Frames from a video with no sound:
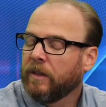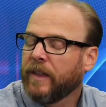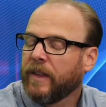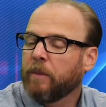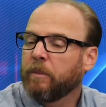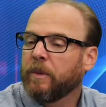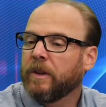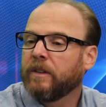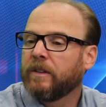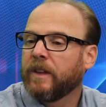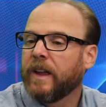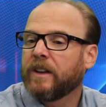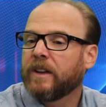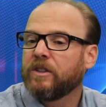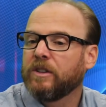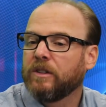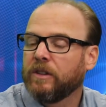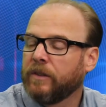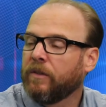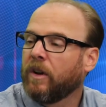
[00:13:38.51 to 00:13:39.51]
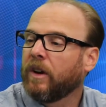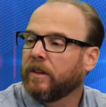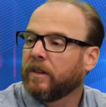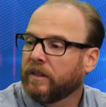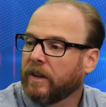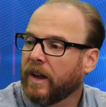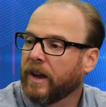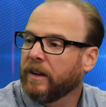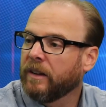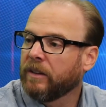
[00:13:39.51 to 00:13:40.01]
That means they actually live on
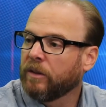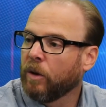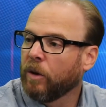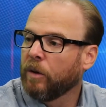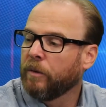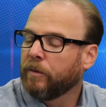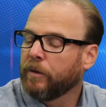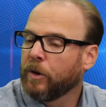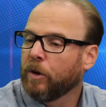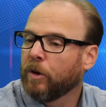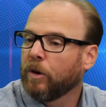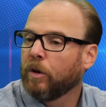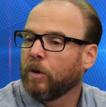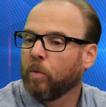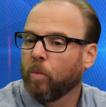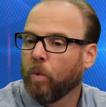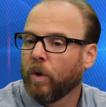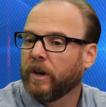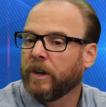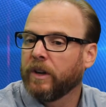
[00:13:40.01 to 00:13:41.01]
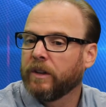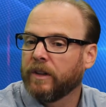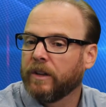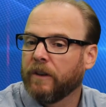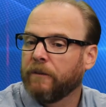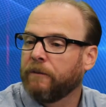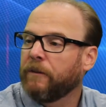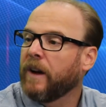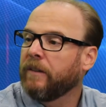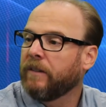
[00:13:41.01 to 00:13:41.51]
site. So if you're working,
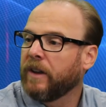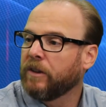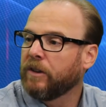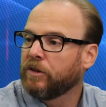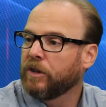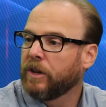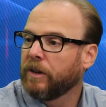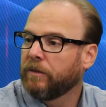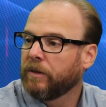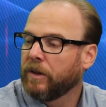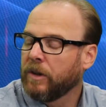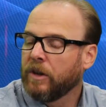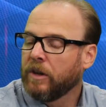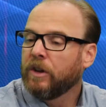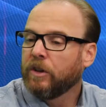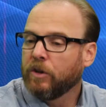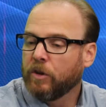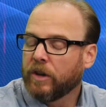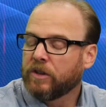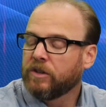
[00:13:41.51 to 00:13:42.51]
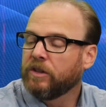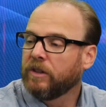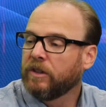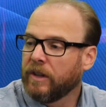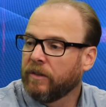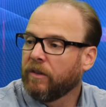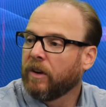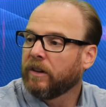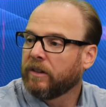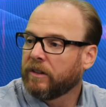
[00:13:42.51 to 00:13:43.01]
say, a five-day shift, you actually
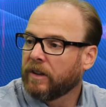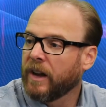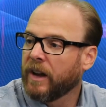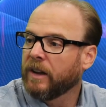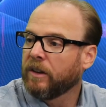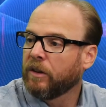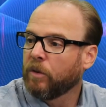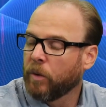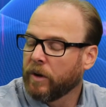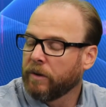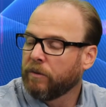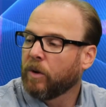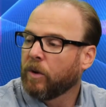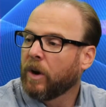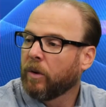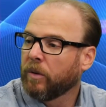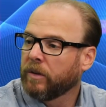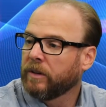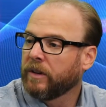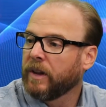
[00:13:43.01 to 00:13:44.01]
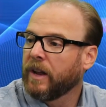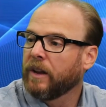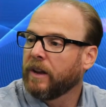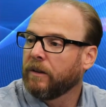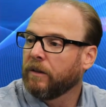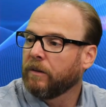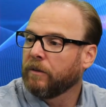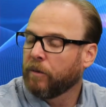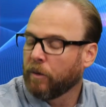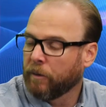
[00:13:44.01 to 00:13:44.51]
live on site 24 hours a
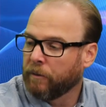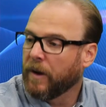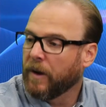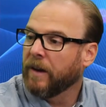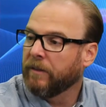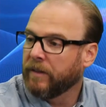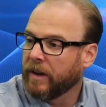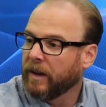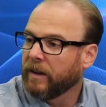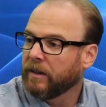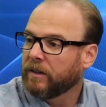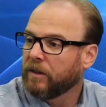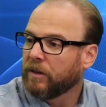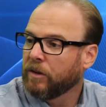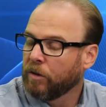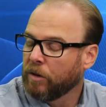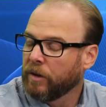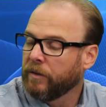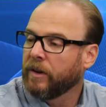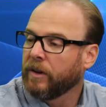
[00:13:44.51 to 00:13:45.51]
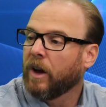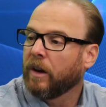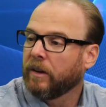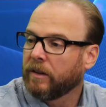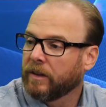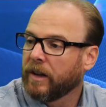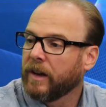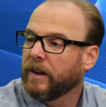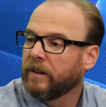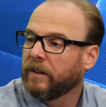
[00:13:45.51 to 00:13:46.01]
day for five days. You're living on
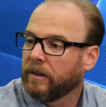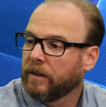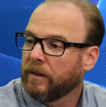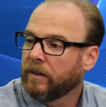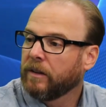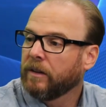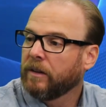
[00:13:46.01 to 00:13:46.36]
site.